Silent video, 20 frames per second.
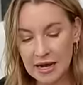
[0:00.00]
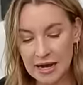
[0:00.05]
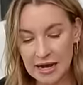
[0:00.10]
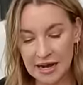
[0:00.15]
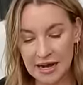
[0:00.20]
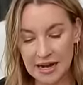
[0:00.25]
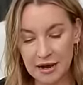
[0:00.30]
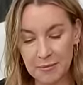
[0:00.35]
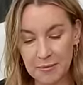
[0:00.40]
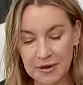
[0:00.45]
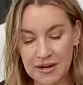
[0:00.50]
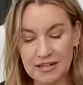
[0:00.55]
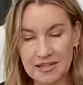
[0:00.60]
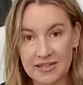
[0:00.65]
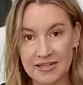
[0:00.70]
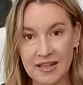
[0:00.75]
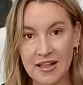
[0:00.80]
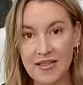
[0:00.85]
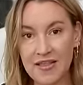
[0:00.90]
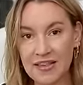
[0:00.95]
um, but it's
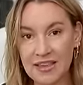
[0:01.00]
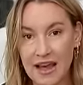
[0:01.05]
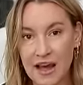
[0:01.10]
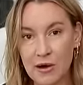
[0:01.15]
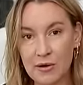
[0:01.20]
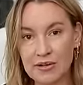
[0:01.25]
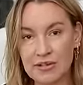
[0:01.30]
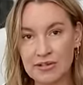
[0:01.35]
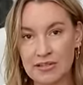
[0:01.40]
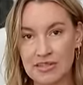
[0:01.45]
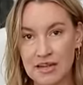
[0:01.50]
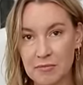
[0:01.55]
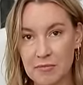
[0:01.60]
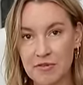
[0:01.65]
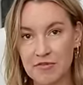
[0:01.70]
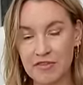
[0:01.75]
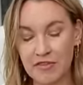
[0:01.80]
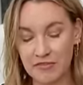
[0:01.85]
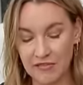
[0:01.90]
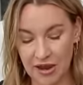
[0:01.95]
selling out in some
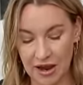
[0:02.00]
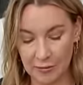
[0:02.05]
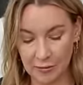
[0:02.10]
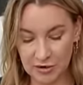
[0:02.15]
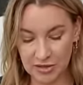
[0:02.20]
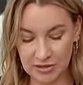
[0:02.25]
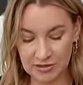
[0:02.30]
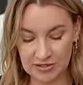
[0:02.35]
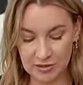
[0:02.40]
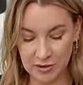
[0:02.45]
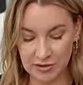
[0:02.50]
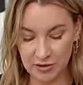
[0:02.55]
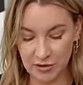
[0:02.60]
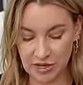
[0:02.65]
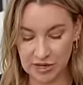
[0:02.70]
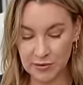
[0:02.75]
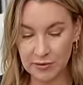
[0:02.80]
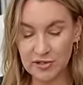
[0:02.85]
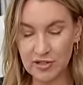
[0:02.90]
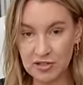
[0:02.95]
of the fabric. So I thought
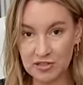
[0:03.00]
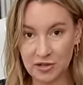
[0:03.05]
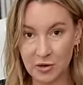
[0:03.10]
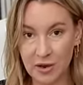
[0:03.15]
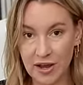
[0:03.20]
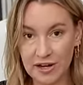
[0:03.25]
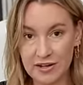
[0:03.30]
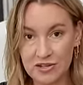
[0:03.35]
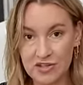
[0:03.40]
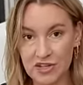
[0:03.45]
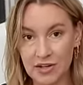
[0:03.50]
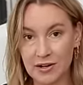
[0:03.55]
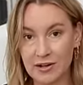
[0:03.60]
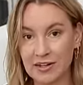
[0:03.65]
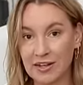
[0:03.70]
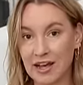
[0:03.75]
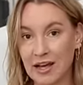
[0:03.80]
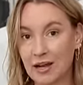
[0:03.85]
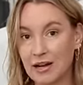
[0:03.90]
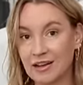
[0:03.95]
I would just go ahead and share it
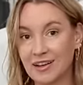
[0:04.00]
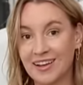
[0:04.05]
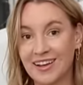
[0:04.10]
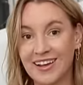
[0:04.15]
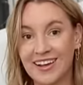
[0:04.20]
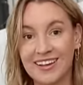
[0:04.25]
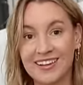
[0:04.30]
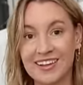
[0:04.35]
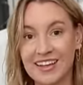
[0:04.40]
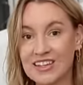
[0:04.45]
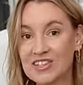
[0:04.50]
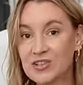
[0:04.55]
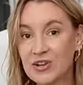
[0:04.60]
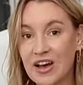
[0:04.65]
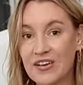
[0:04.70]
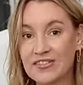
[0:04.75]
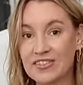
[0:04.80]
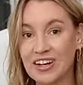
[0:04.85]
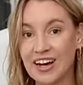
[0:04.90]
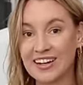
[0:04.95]
again in case you
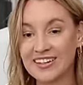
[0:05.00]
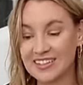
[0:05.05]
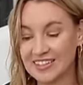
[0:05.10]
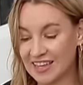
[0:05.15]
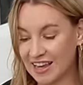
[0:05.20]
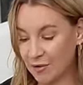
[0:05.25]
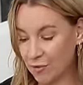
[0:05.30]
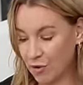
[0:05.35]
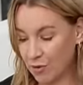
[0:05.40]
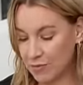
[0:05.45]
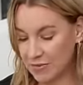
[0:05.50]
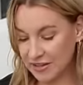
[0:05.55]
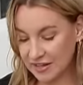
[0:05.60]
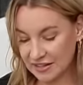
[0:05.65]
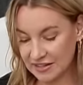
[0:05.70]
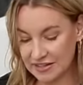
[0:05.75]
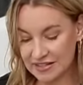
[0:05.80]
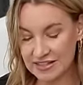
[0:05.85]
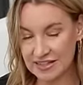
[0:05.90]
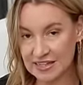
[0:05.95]
haven't got to get one
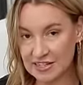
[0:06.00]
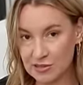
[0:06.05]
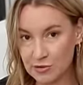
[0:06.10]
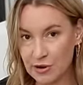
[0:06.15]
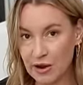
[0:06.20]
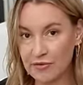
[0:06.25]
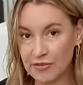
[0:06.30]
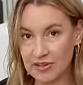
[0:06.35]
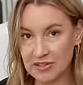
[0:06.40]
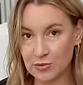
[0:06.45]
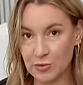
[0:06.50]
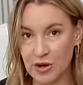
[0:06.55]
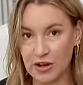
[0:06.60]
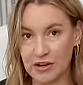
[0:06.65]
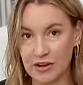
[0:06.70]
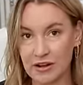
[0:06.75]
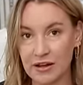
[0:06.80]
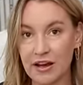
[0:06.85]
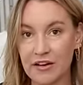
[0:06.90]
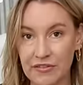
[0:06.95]
because they do have this
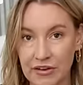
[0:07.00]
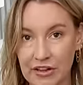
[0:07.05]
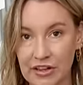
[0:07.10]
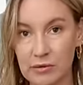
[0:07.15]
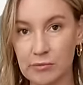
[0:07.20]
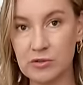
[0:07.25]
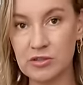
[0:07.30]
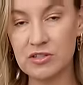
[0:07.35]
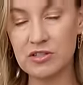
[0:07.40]
one available